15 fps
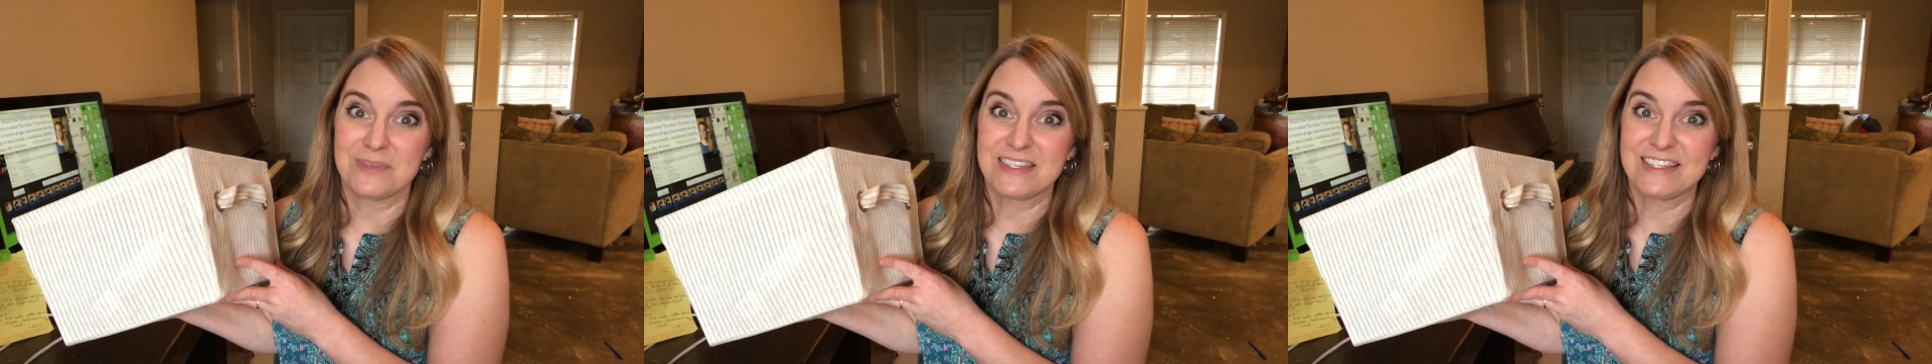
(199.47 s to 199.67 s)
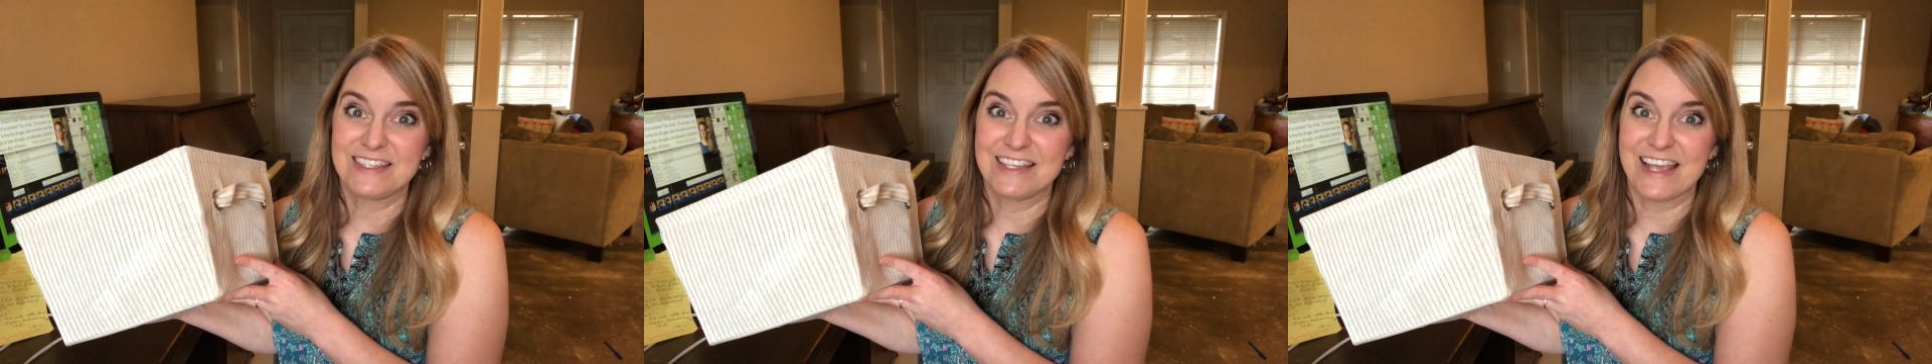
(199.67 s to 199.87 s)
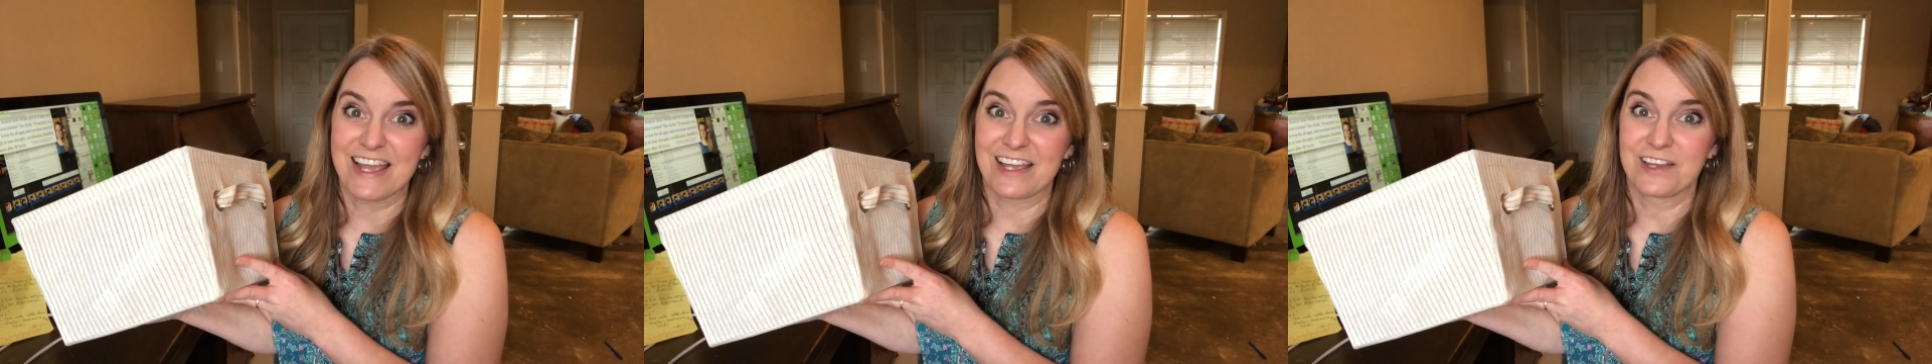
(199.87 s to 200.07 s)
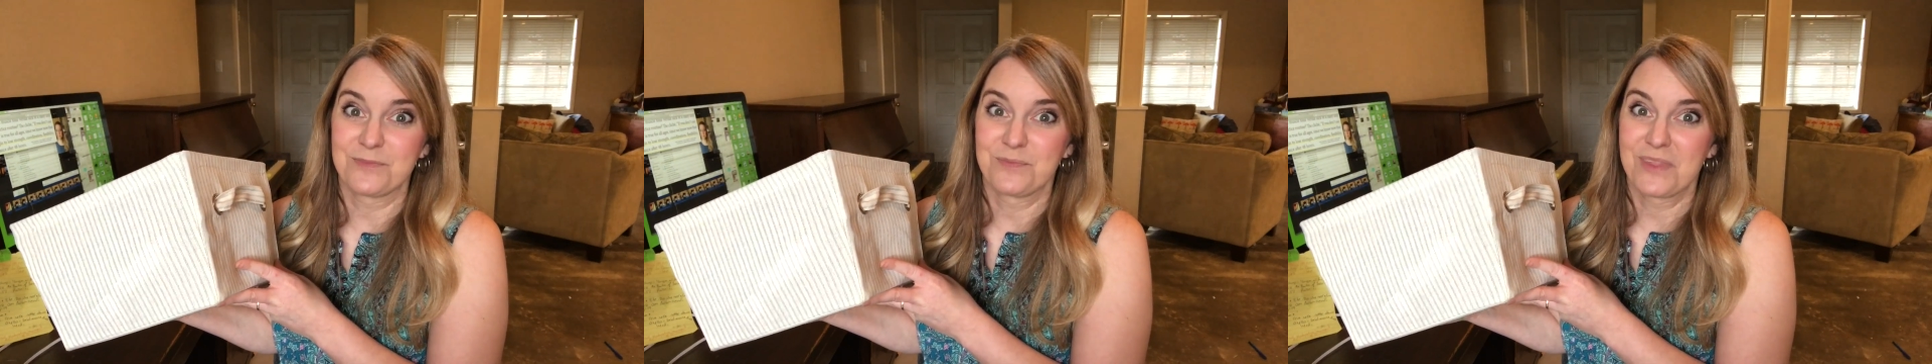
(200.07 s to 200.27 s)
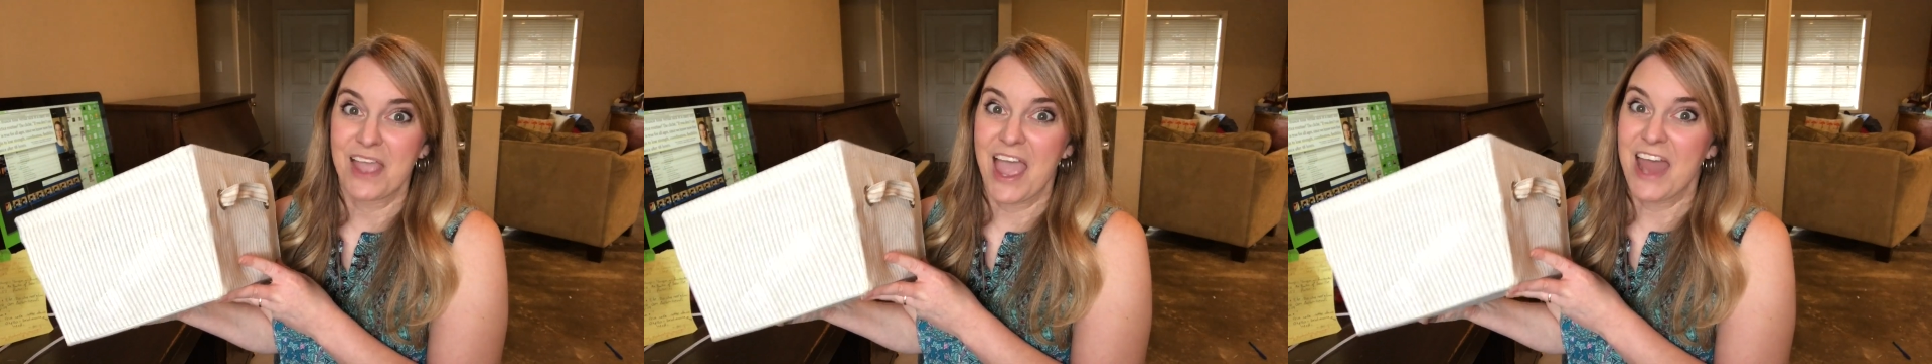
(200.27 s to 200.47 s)
sick,
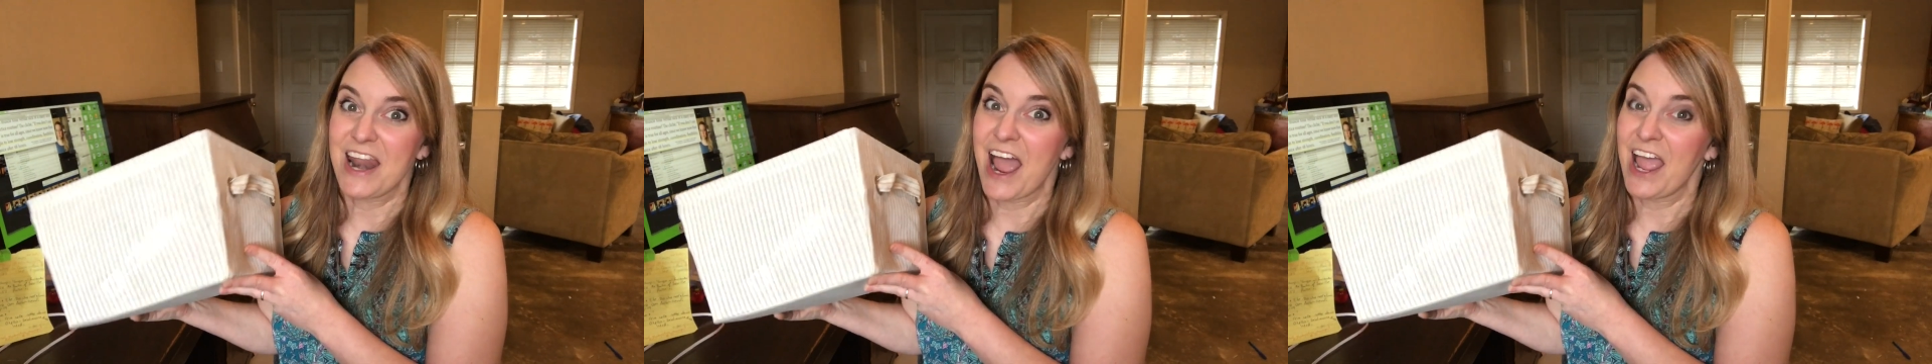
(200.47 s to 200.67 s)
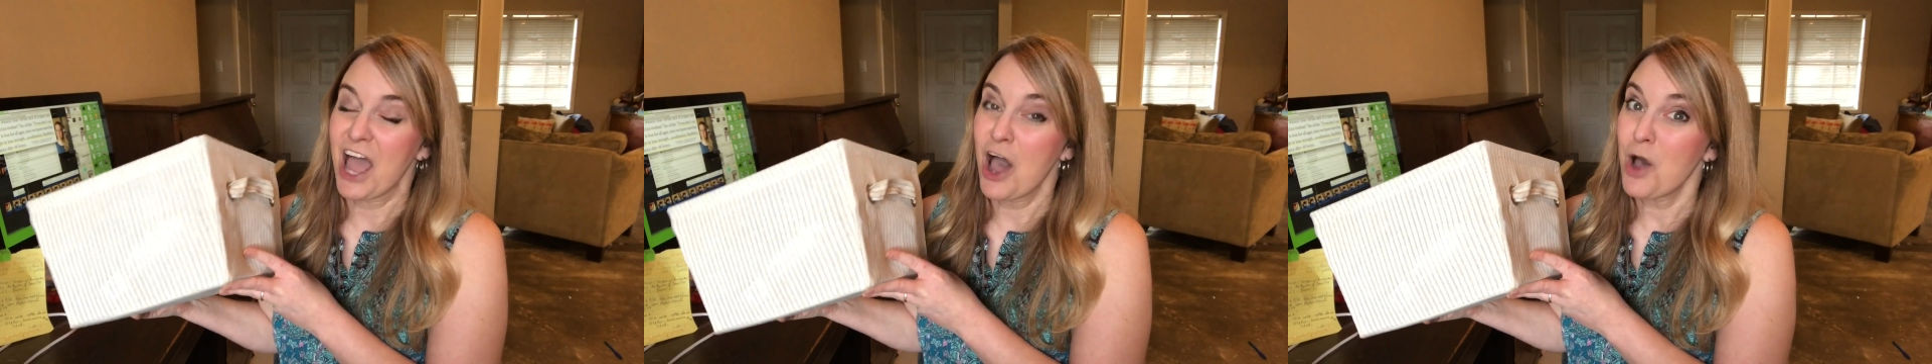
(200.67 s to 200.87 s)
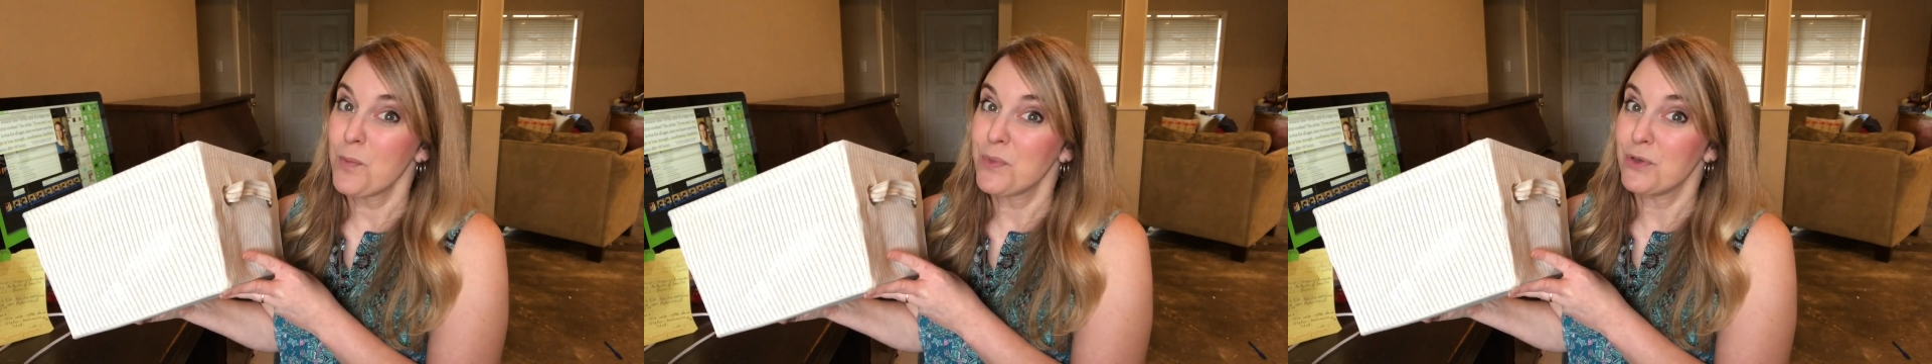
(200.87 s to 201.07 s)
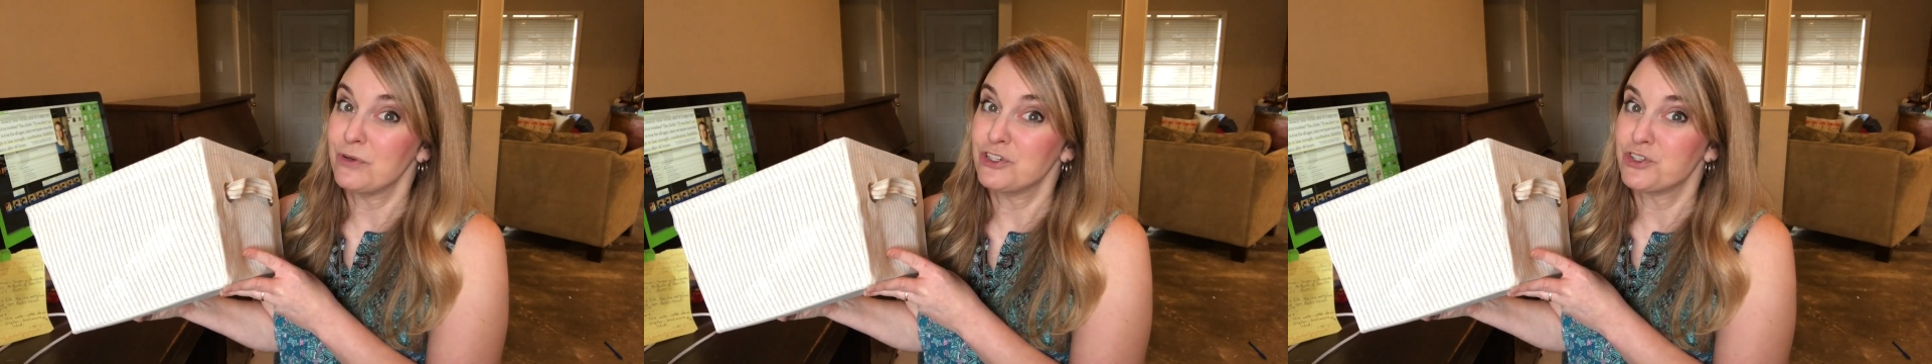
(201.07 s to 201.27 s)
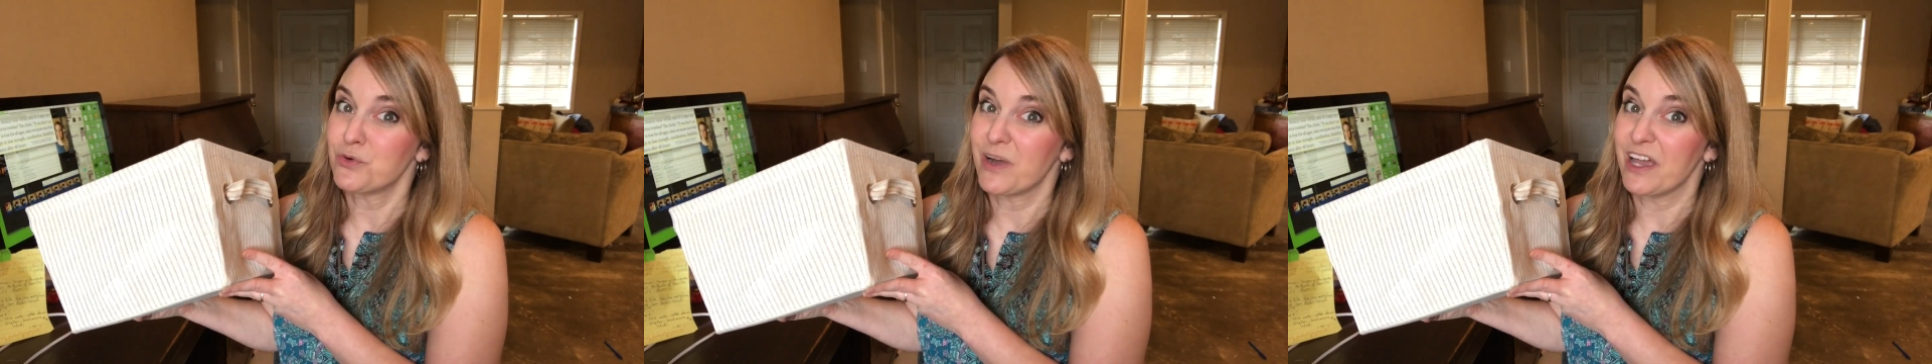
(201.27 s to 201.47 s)
and I hope you
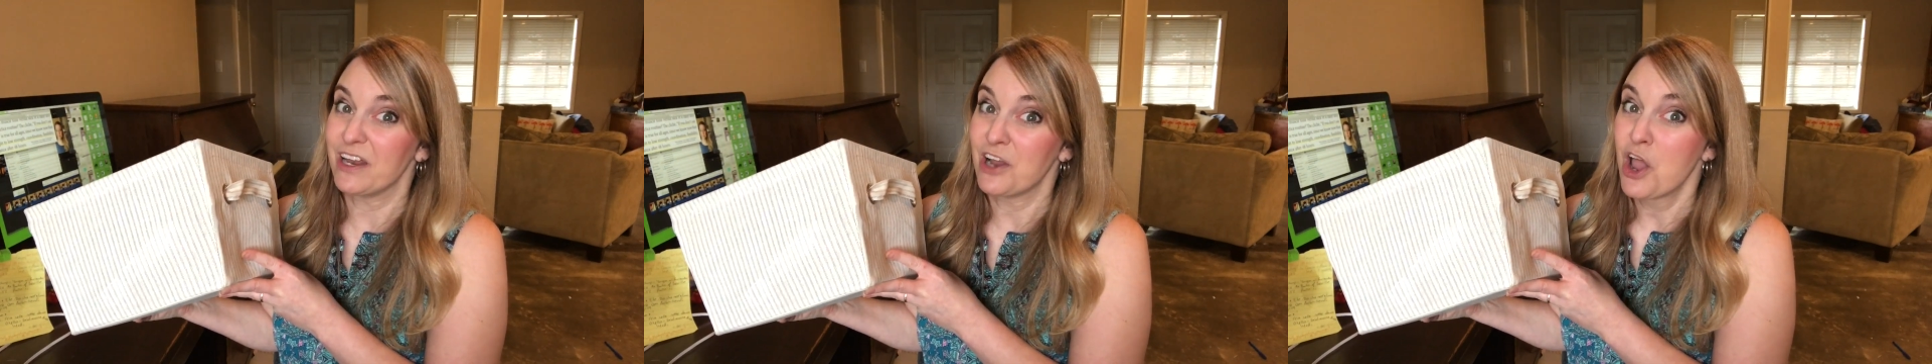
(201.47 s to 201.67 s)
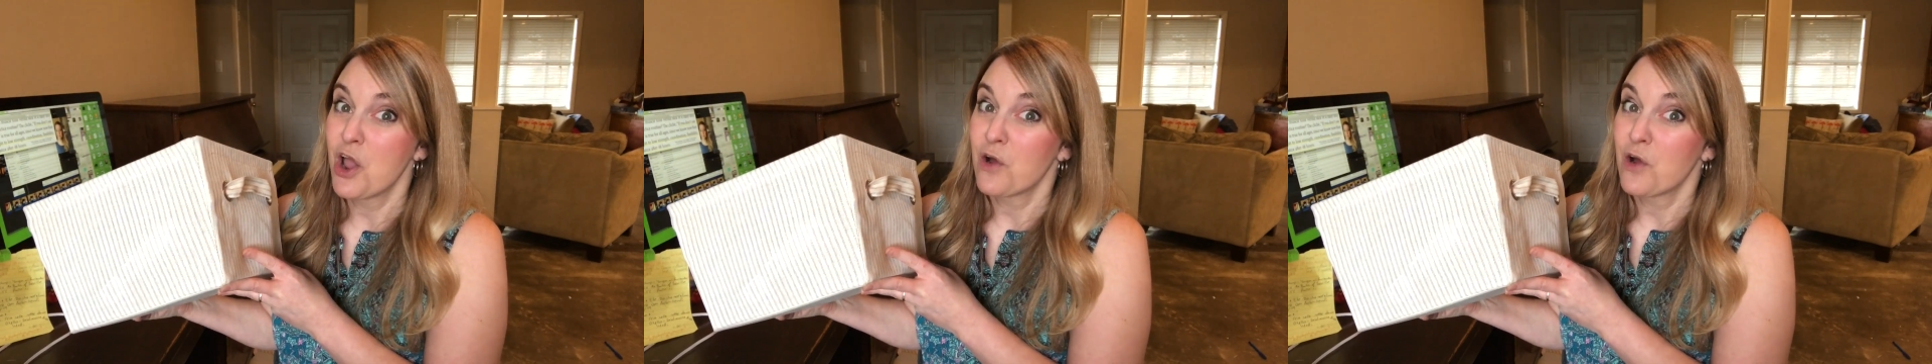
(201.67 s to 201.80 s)
enjoy it.